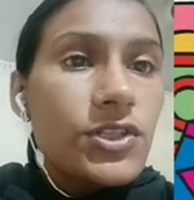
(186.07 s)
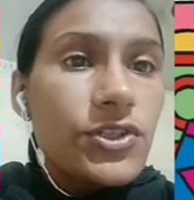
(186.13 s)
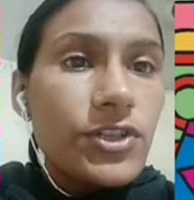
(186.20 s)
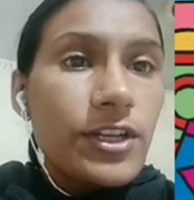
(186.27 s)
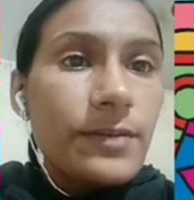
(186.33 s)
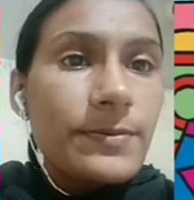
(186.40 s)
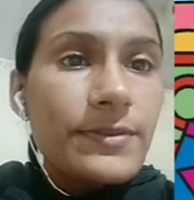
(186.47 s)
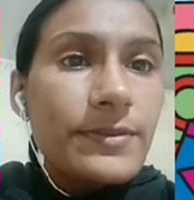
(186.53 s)

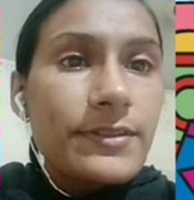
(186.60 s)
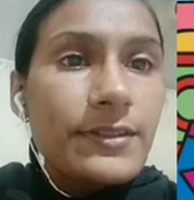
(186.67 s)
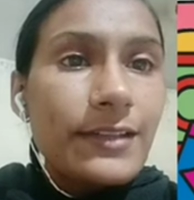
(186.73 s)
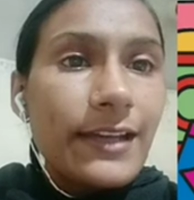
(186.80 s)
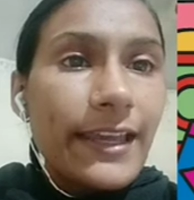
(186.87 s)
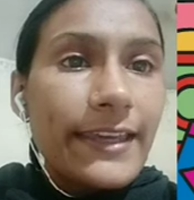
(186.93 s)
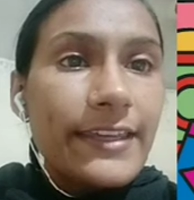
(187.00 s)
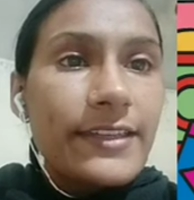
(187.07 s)
shapes
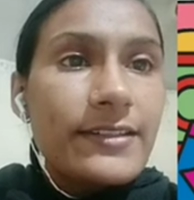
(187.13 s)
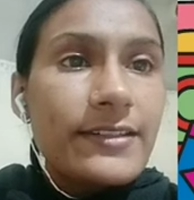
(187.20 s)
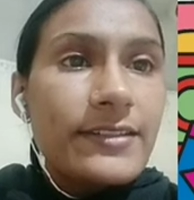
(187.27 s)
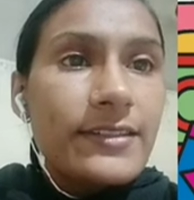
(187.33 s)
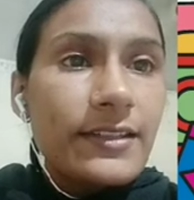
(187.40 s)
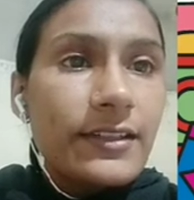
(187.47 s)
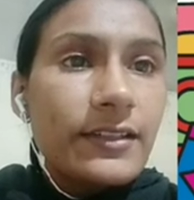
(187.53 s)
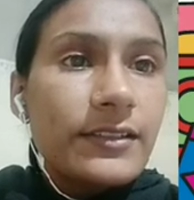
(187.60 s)
like here
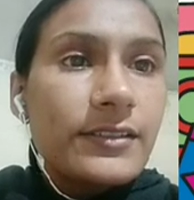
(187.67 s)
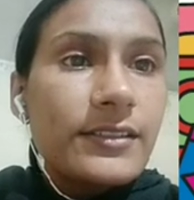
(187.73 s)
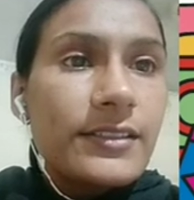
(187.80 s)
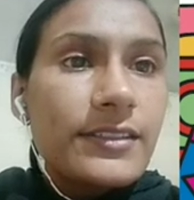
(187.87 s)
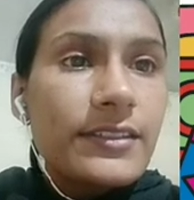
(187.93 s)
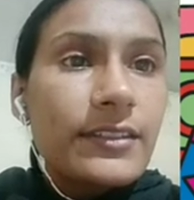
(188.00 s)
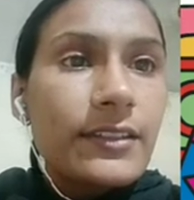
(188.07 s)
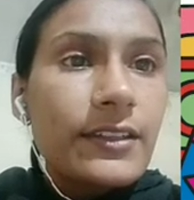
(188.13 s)

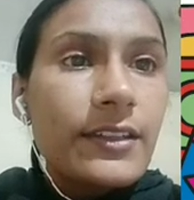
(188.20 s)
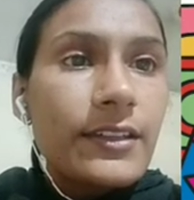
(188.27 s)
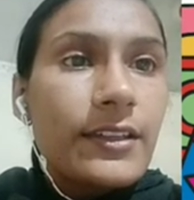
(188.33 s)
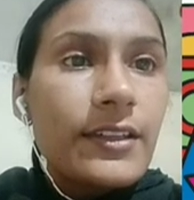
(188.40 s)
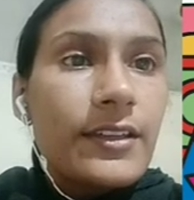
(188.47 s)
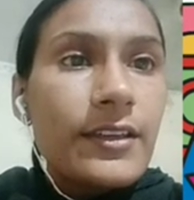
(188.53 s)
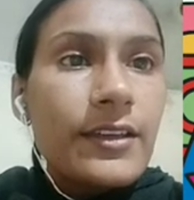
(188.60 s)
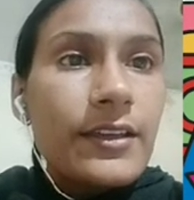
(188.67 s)
circles,
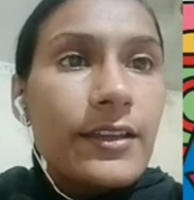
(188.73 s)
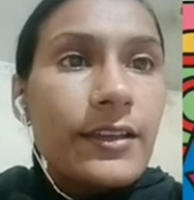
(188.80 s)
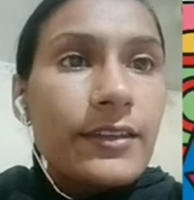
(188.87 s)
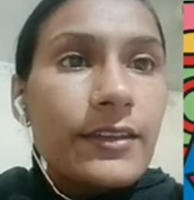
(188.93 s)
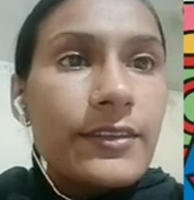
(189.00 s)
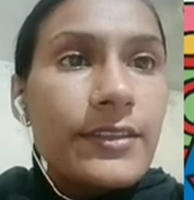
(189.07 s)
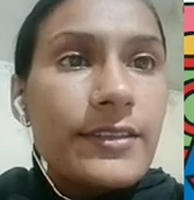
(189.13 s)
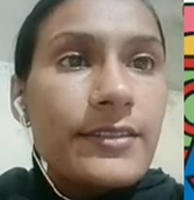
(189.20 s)

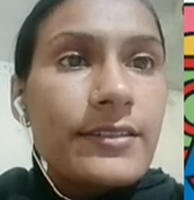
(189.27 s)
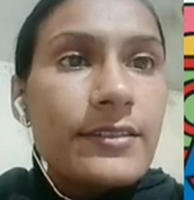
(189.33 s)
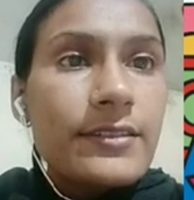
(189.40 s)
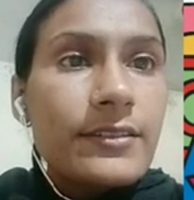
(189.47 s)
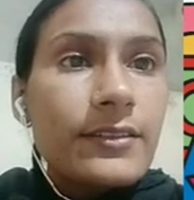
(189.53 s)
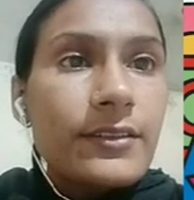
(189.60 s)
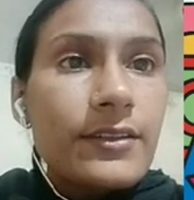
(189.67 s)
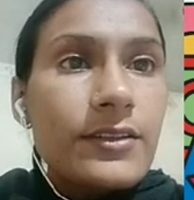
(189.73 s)

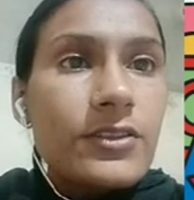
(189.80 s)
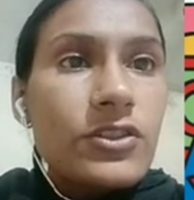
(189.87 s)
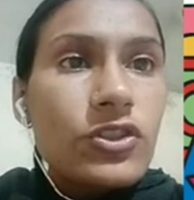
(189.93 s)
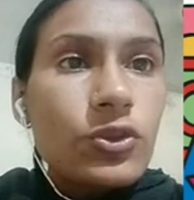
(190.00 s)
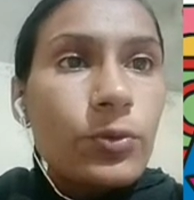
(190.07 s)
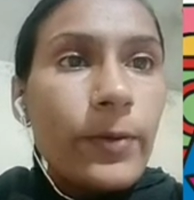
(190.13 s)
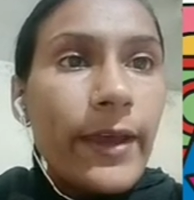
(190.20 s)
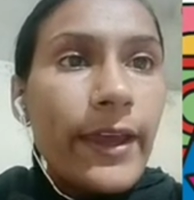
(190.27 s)
this
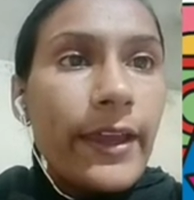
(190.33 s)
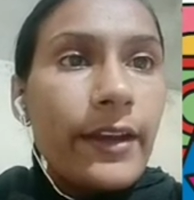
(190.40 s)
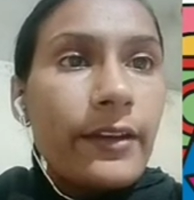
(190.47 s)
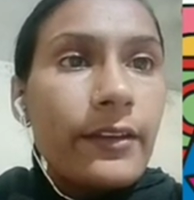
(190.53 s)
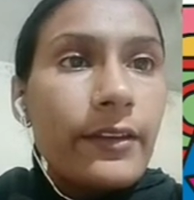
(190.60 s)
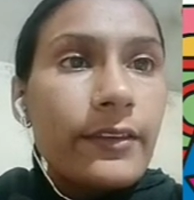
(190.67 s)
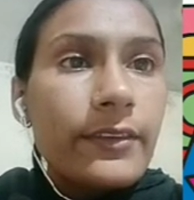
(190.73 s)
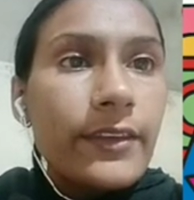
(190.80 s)
square,
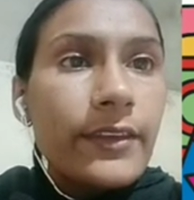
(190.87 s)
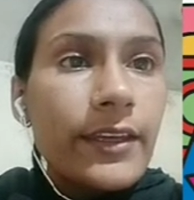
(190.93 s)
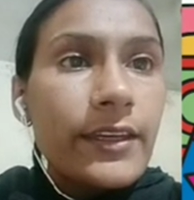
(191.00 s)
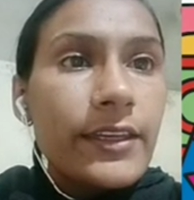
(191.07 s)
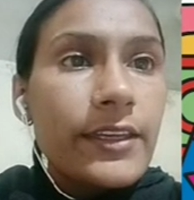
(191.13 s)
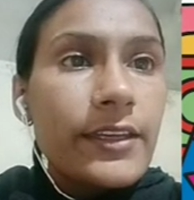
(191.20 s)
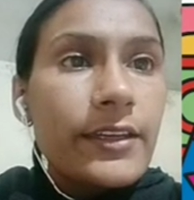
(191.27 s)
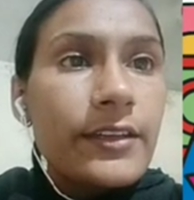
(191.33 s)
then
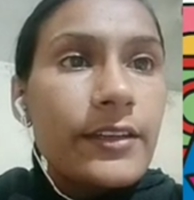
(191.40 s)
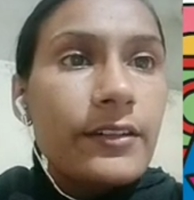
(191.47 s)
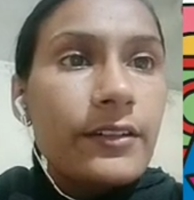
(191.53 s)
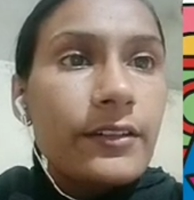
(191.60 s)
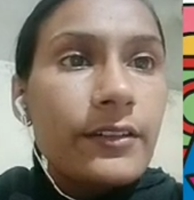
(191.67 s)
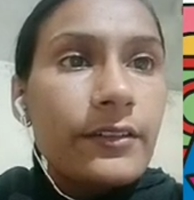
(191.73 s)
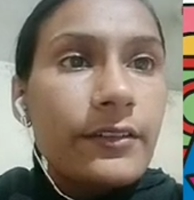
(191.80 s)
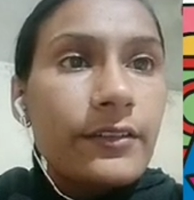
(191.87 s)
here
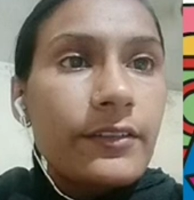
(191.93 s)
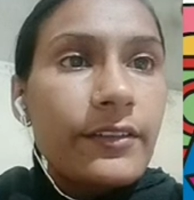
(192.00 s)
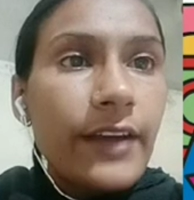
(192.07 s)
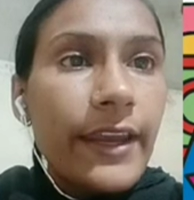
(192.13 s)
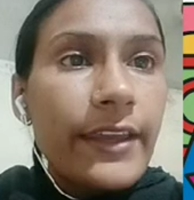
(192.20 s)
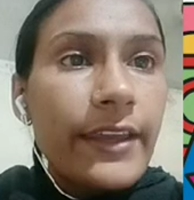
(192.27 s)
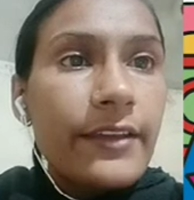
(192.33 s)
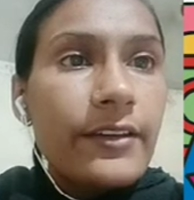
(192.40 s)

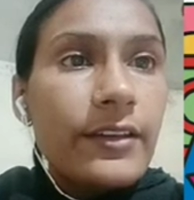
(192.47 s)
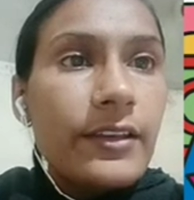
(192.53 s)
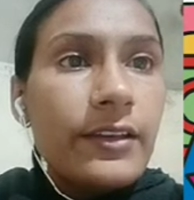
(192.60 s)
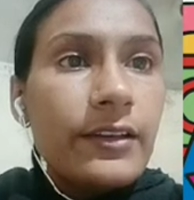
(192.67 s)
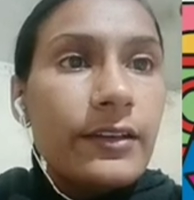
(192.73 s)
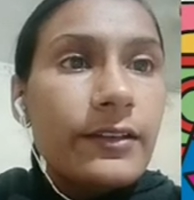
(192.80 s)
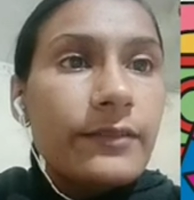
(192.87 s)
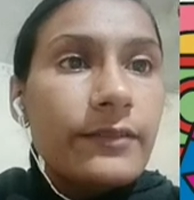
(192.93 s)
triangle,
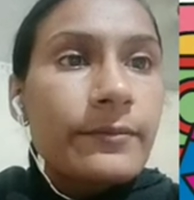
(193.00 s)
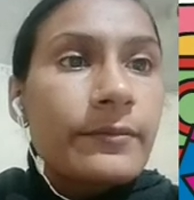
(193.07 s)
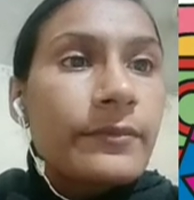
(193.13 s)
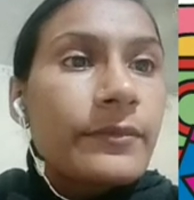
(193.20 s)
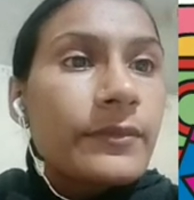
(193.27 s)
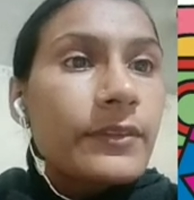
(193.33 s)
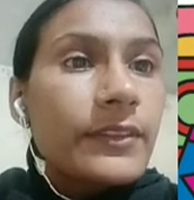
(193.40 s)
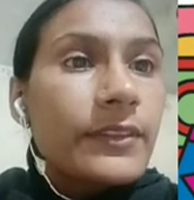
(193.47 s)

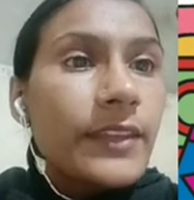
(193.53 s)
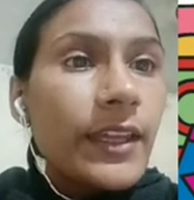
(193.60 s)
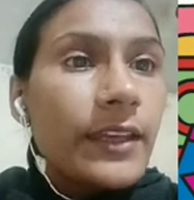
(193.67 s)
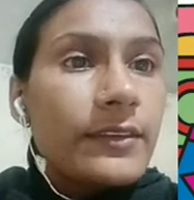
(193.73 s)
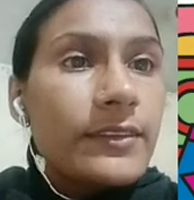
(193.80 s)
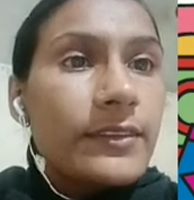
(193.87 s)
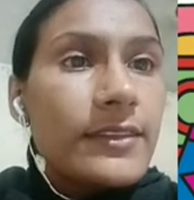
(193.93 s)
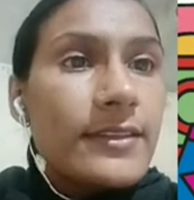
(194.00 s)

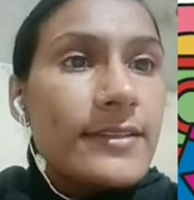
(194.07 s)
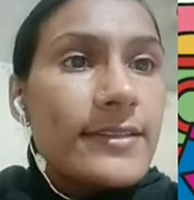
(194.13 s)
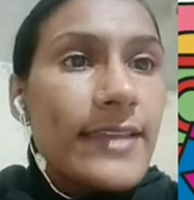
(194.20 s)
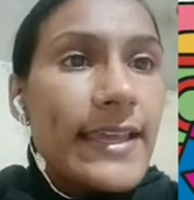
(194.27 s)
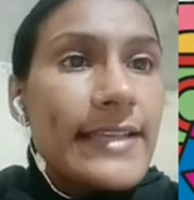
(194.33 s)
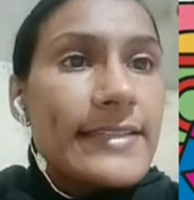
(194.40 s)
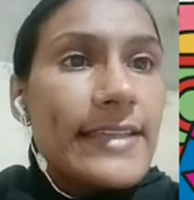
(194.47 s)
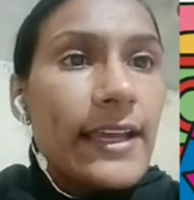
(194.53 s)
then this
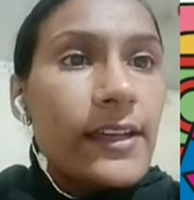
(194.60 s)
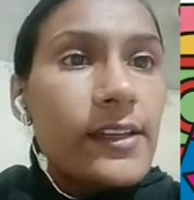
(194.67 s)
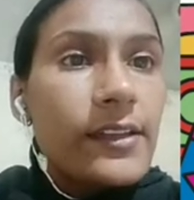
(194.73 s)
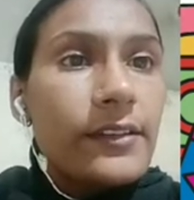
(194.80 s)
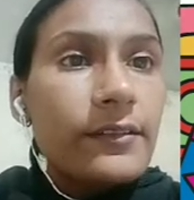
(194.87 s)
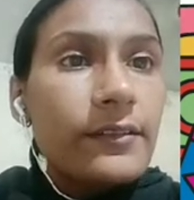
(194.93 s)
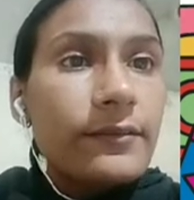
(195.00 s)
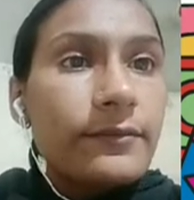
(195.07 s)

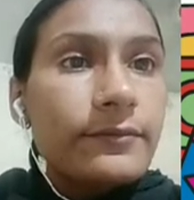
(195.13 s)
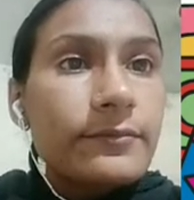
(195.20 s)
hexagon.